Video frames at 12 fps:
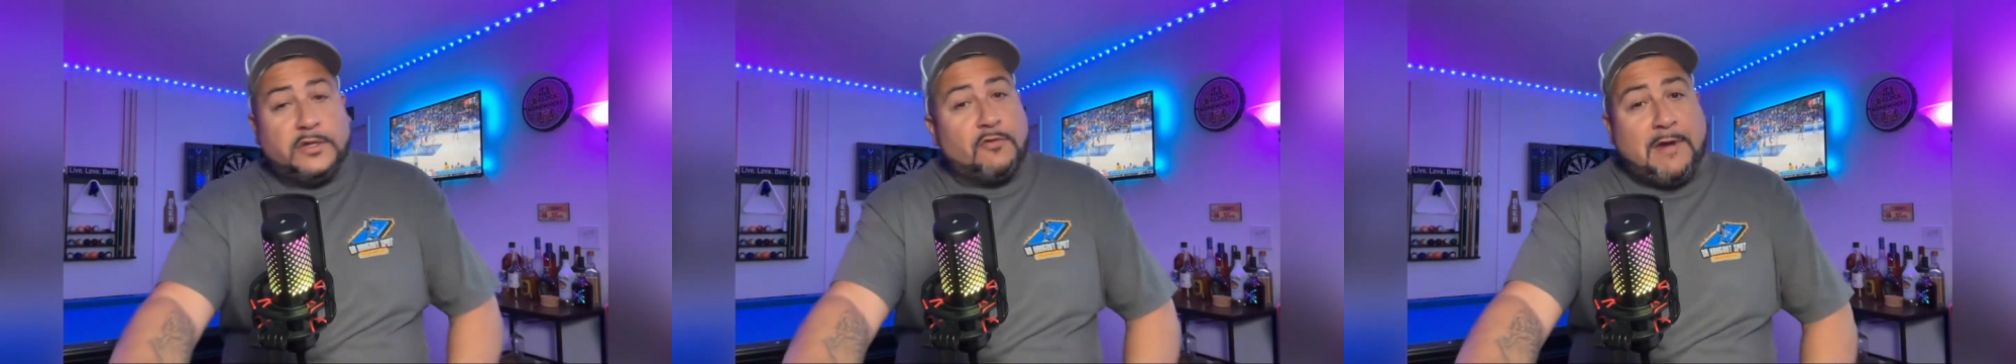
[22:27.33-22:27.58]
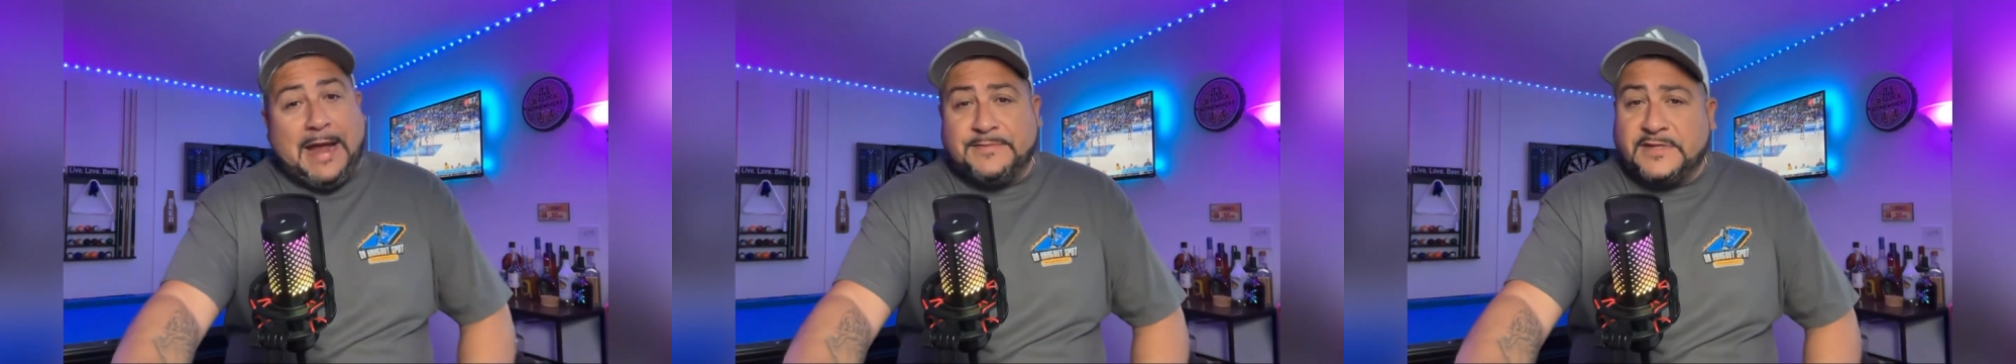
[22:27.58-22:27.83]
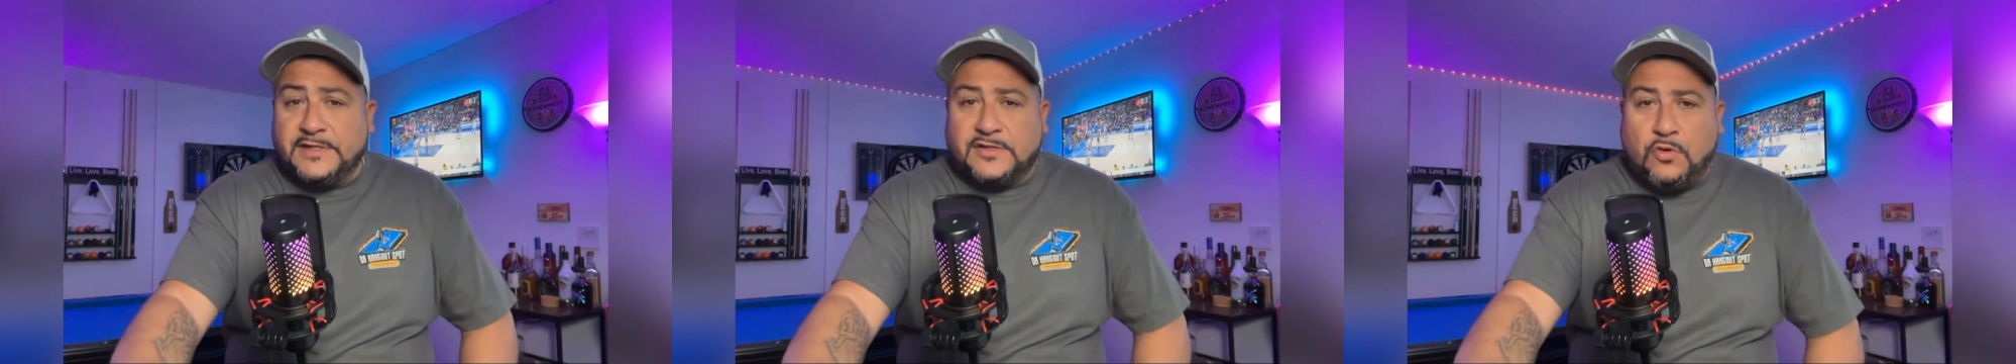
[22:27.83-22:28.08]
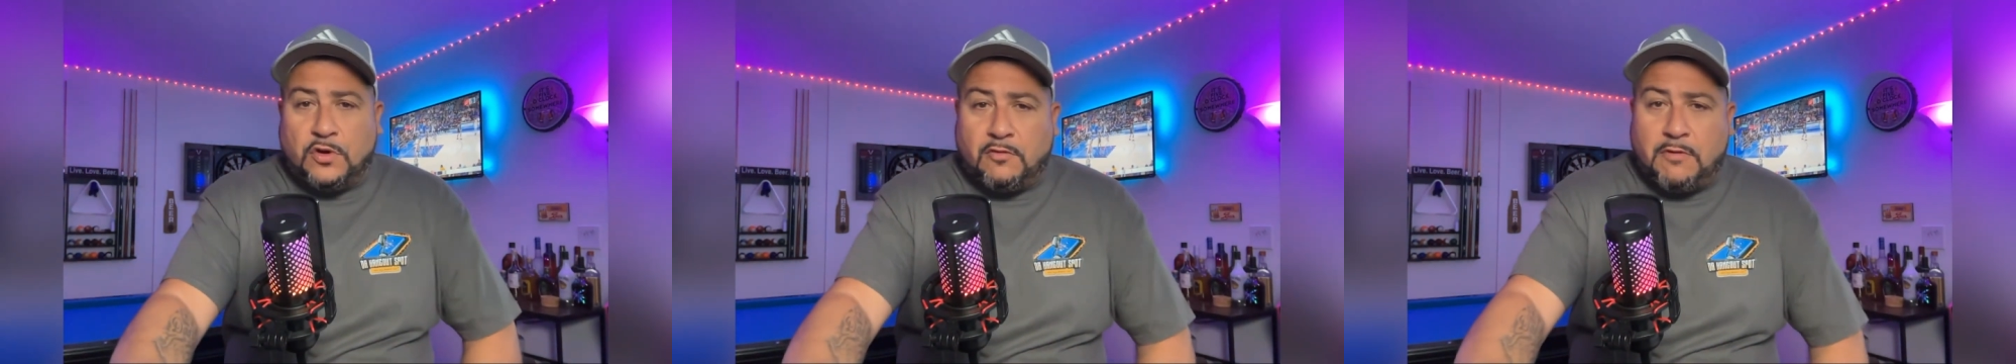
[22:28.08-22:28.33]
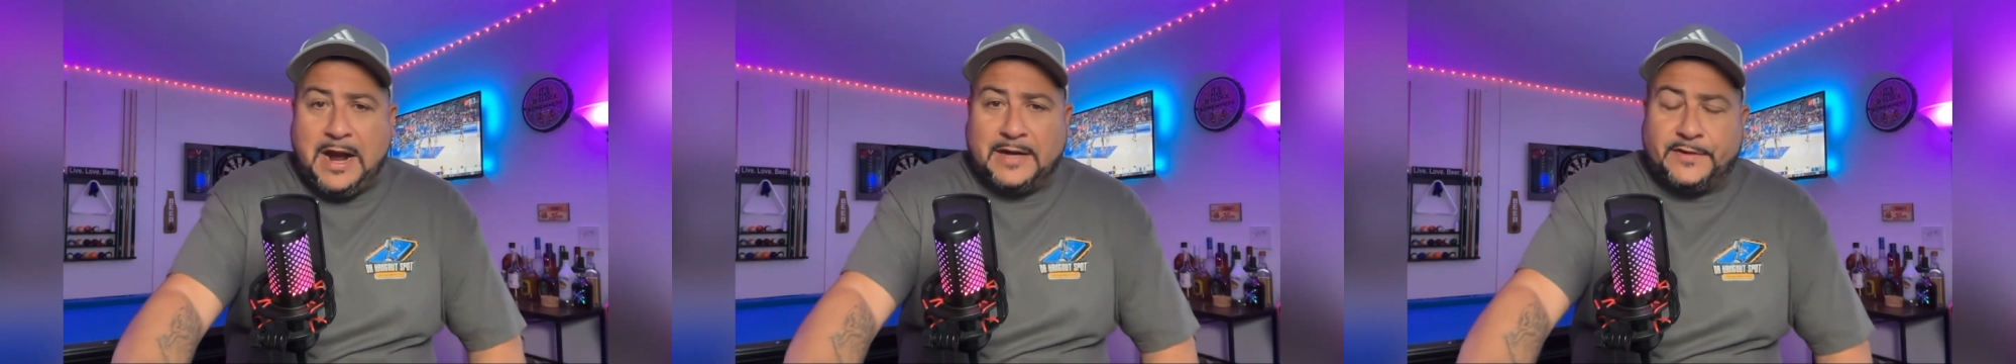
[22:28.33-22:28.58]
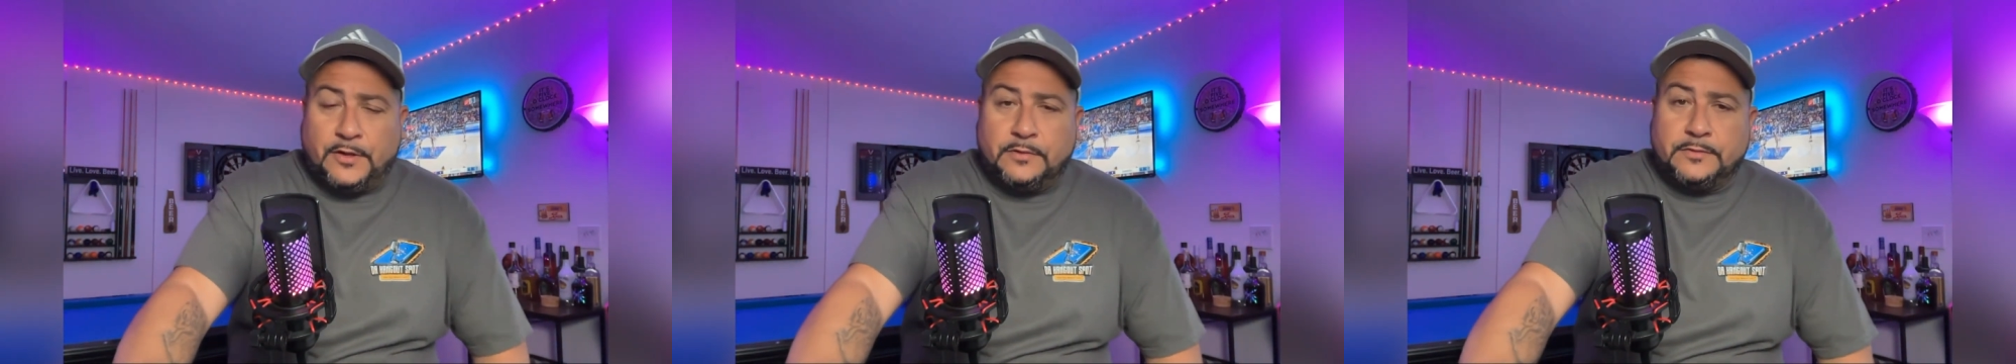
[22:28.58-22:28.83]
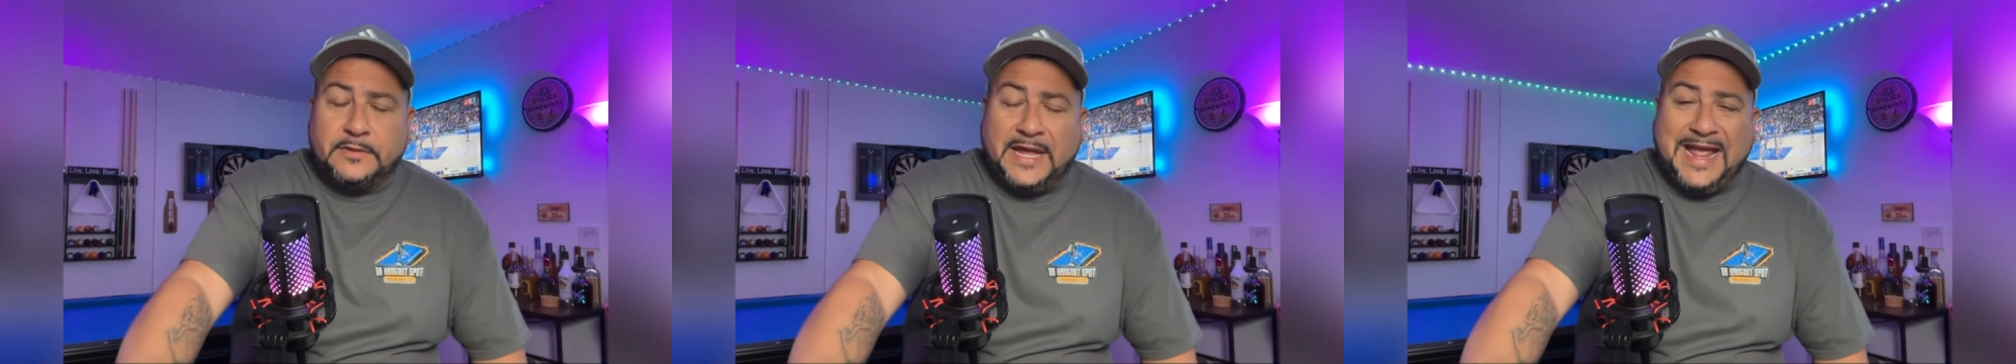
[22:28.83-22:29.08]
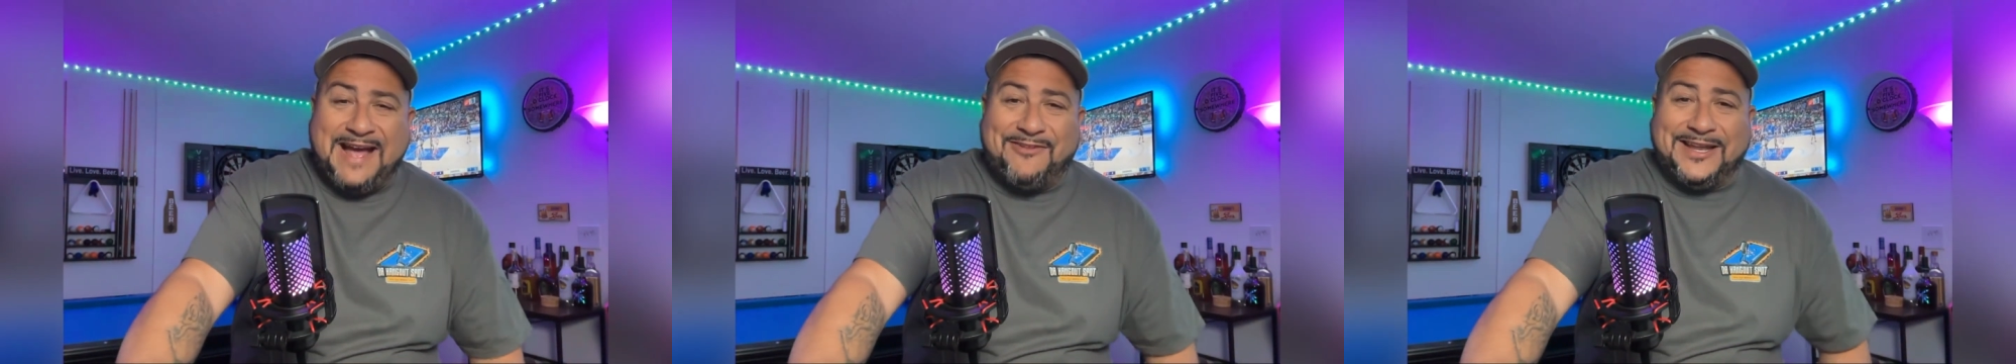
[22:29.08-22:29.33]
The Rams can score the rock though. They
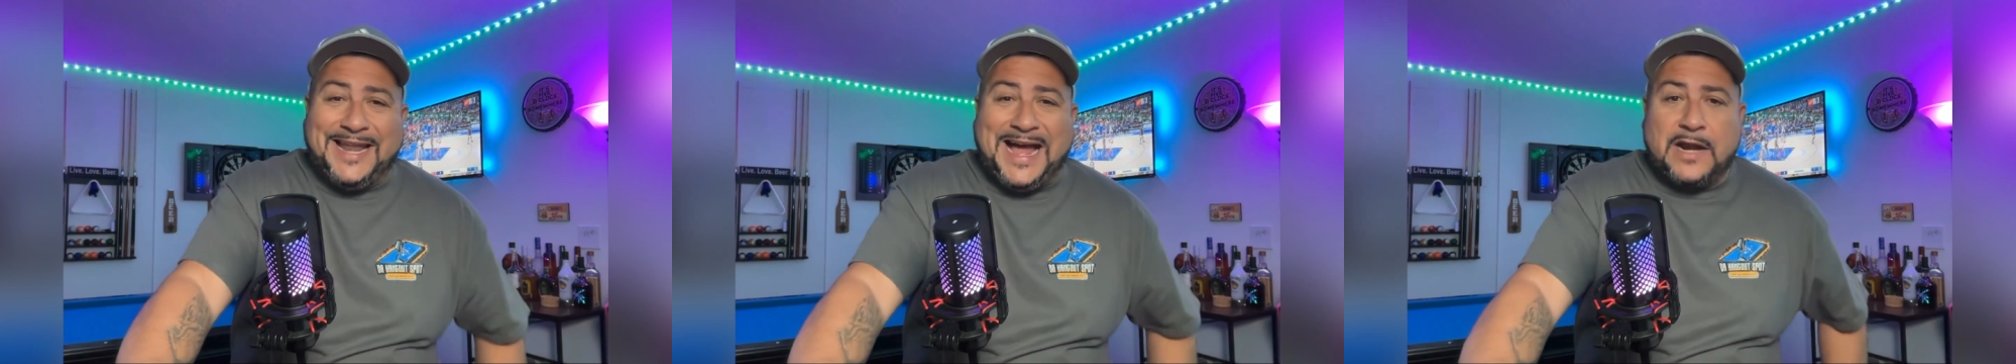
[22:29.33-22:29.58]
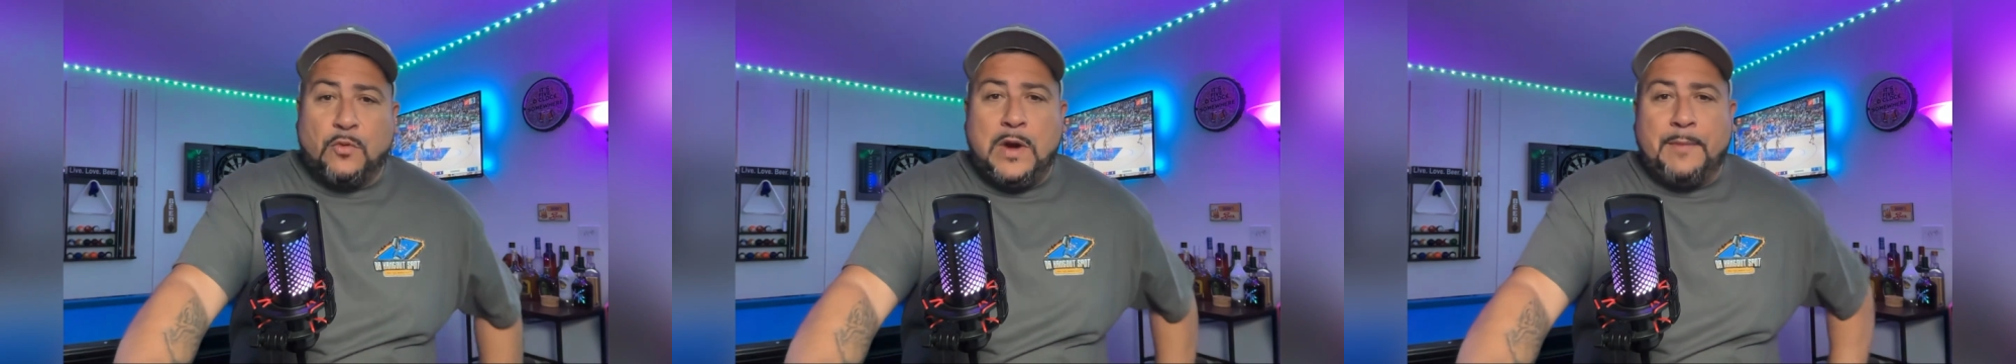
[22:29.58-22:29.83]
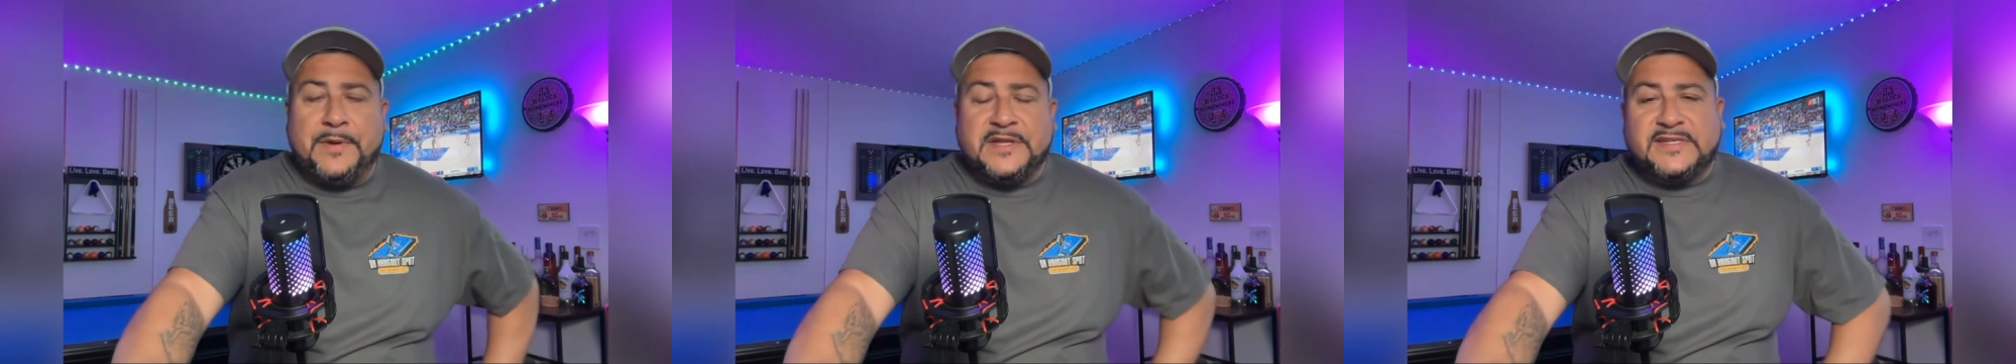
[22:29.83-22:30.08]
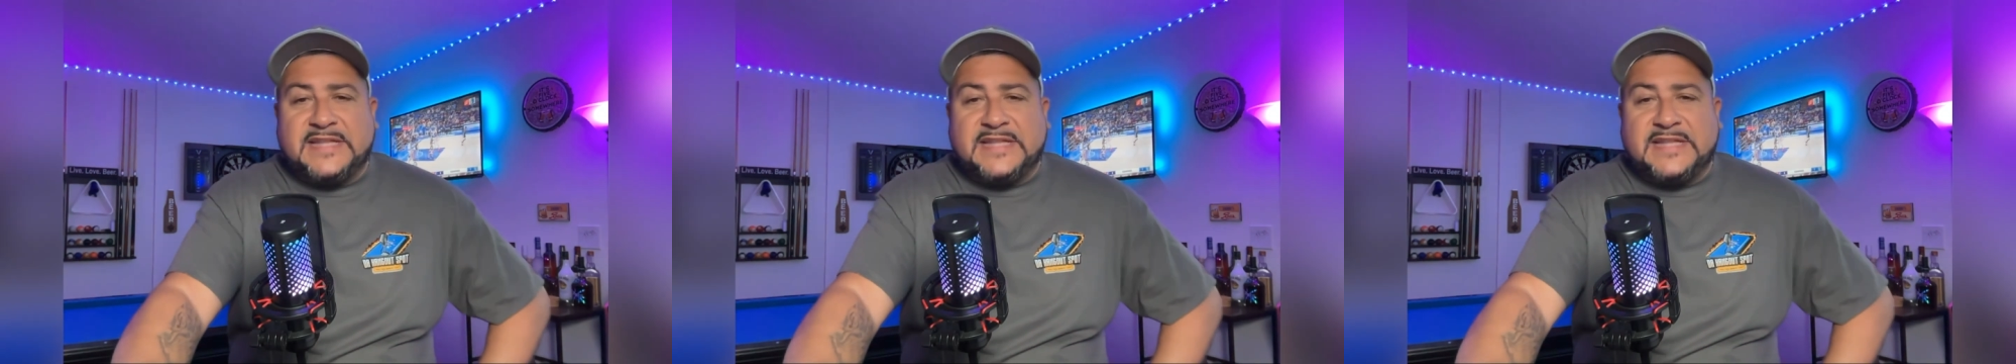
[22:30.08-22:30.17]
have a lot of weapons.